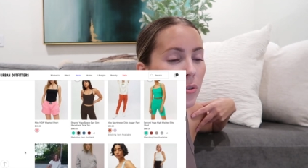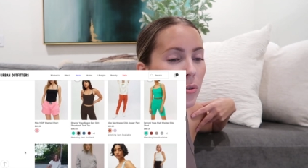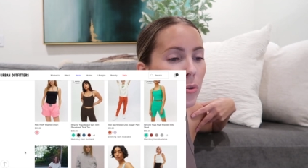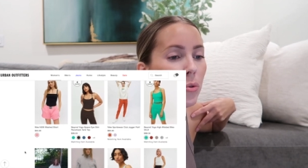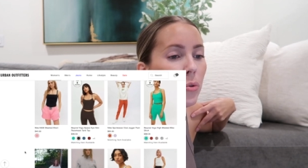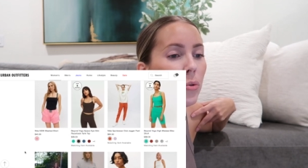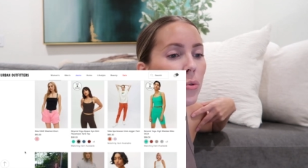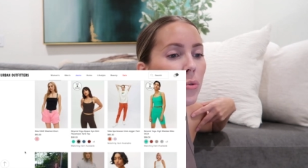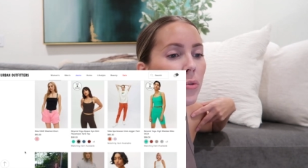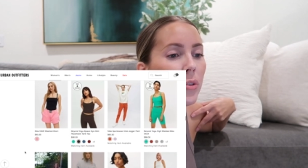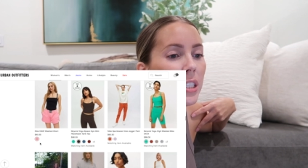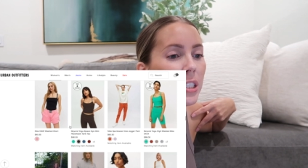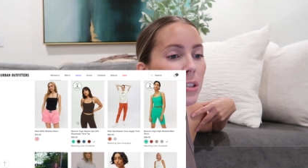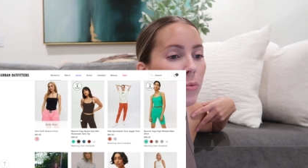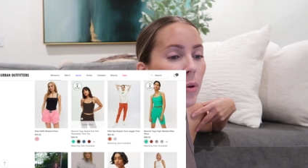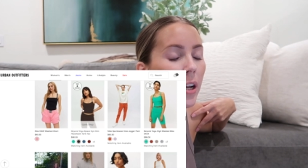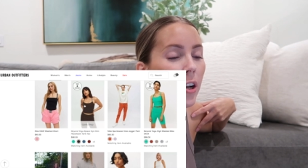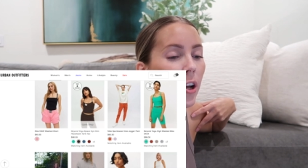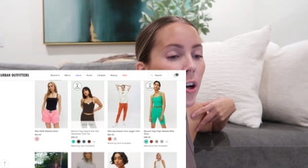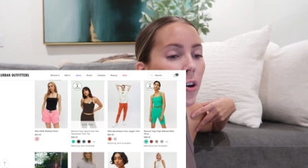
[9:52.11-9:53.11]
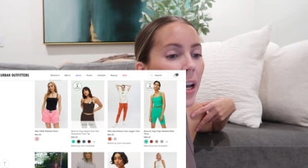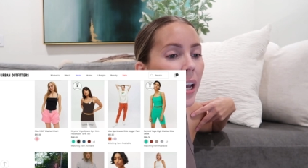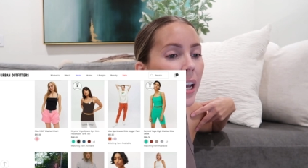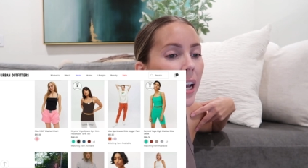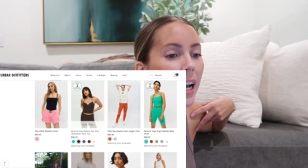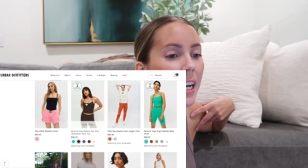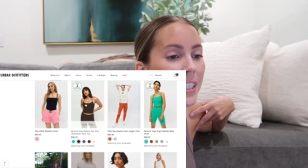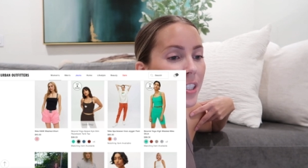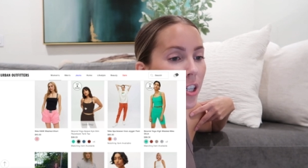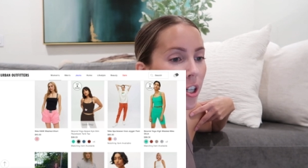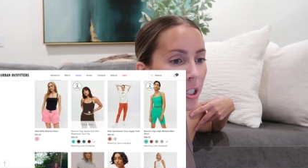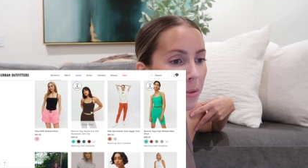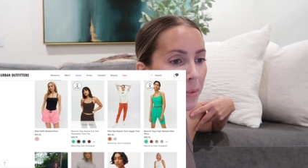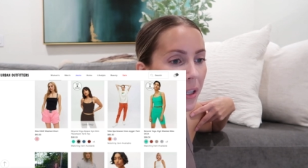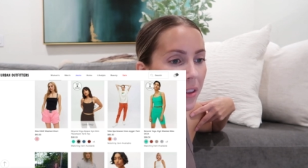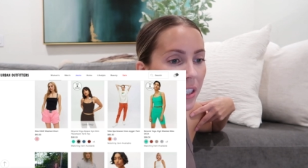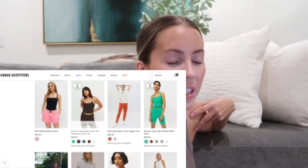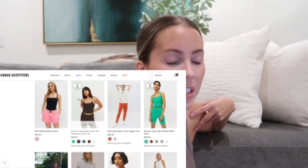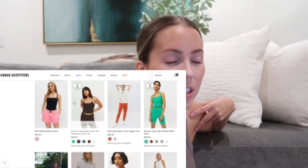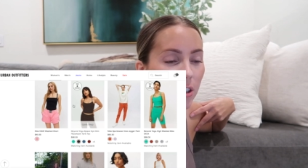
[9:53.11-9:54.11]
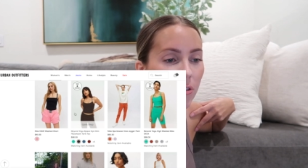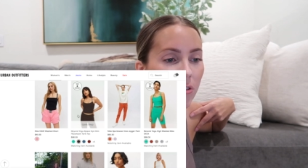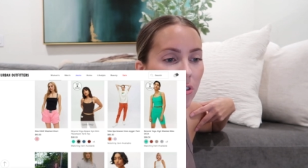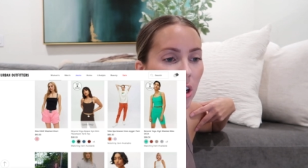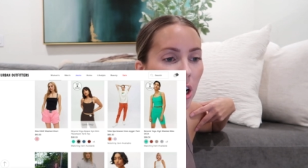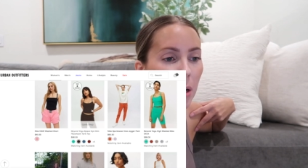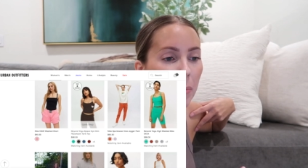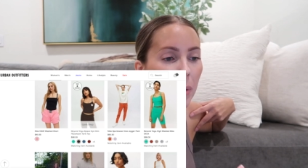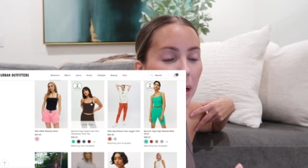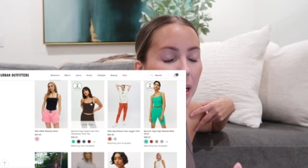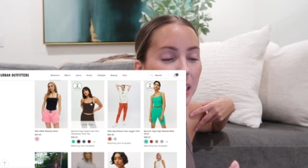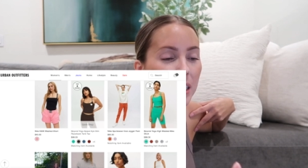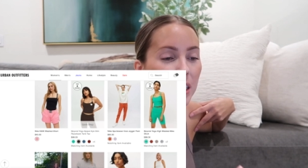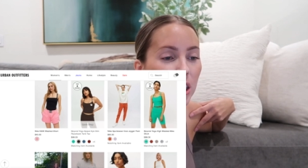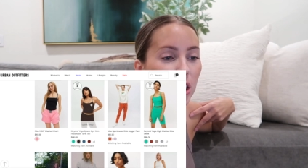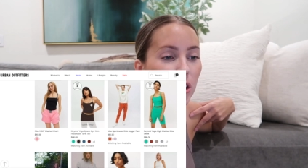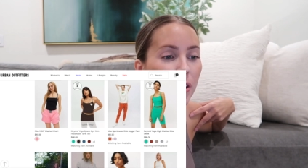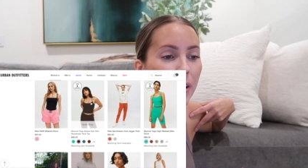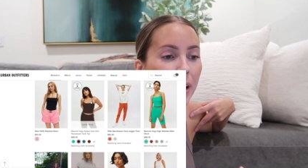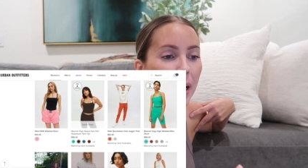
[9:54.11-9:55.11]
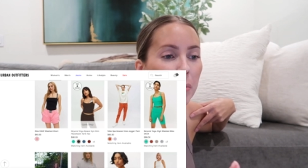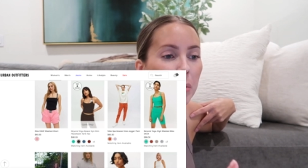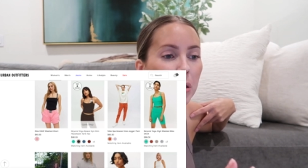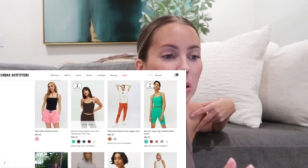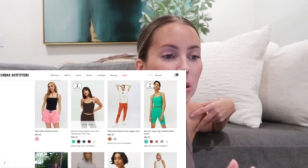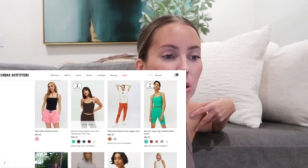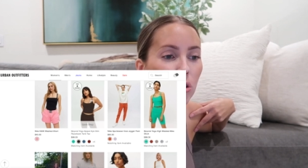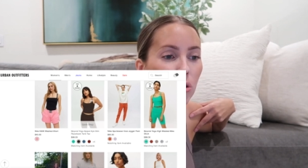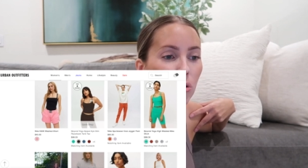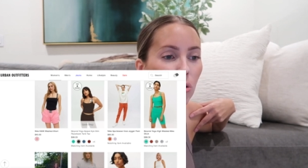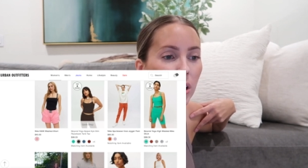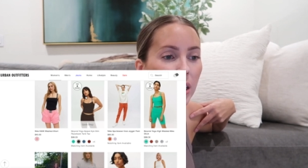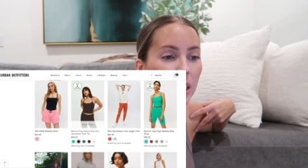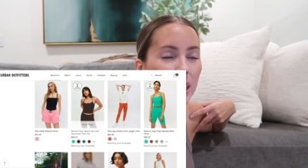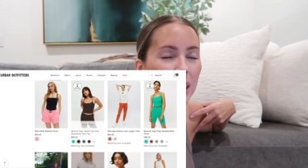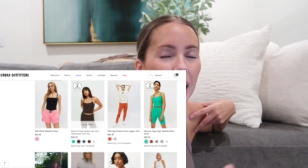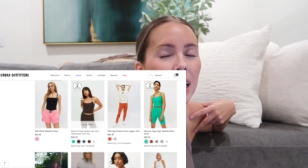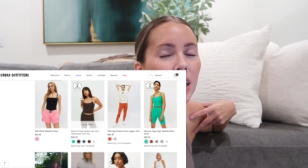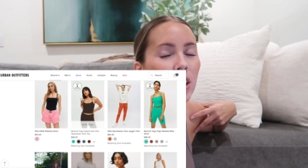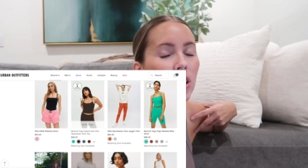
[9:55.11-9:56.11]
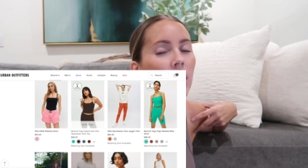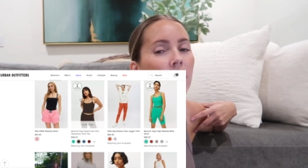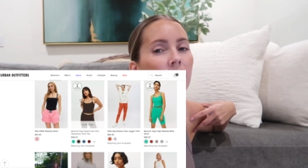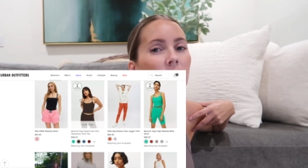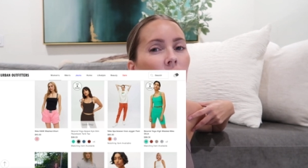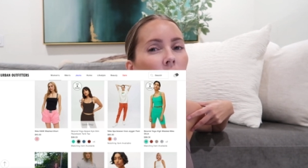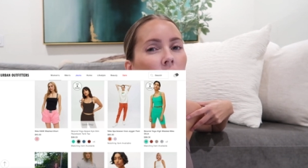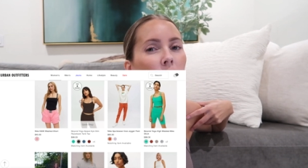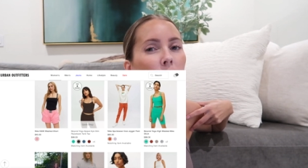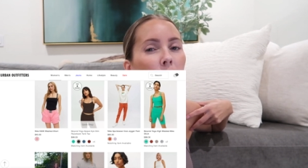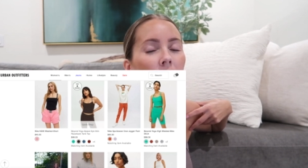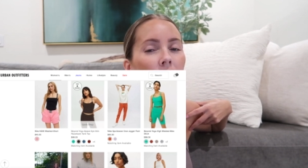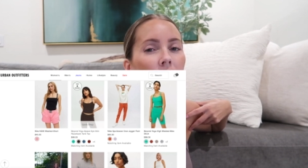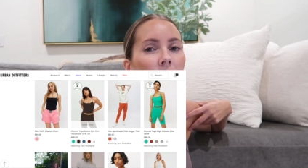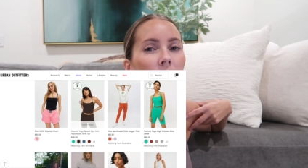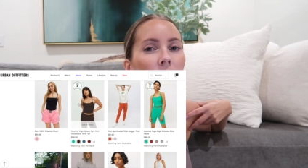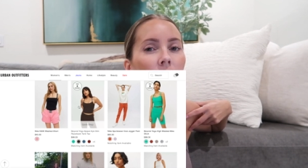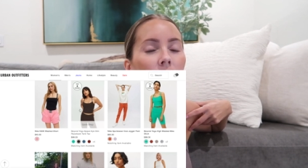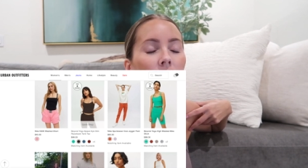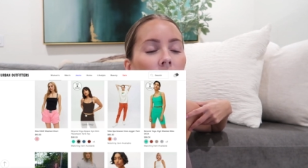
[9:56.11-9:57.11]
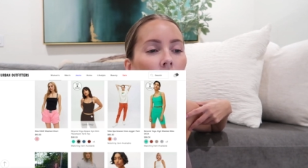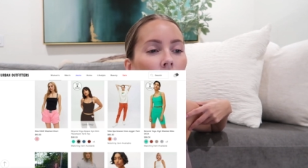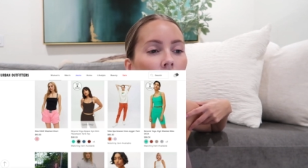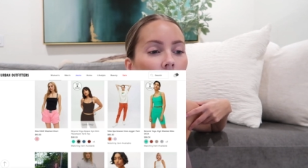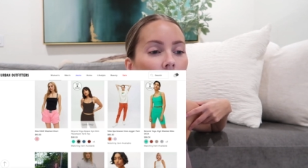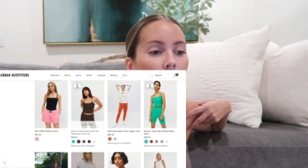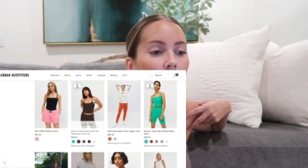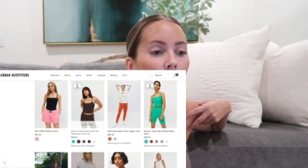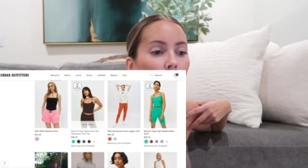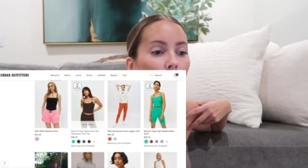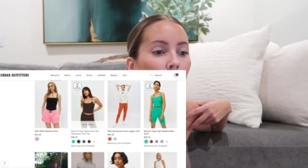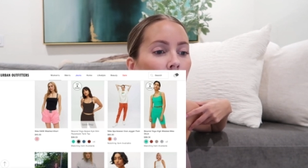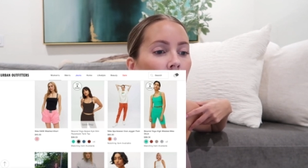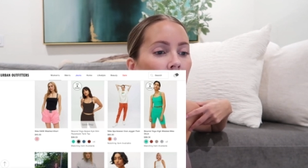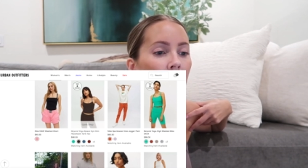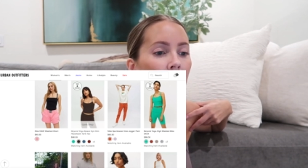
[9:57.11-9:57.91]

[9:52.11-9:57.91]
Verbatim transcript: Ooh, this one. Okay, I talked about this over on my Instagram stories. Actually, I've talked about it here on the vlogs too.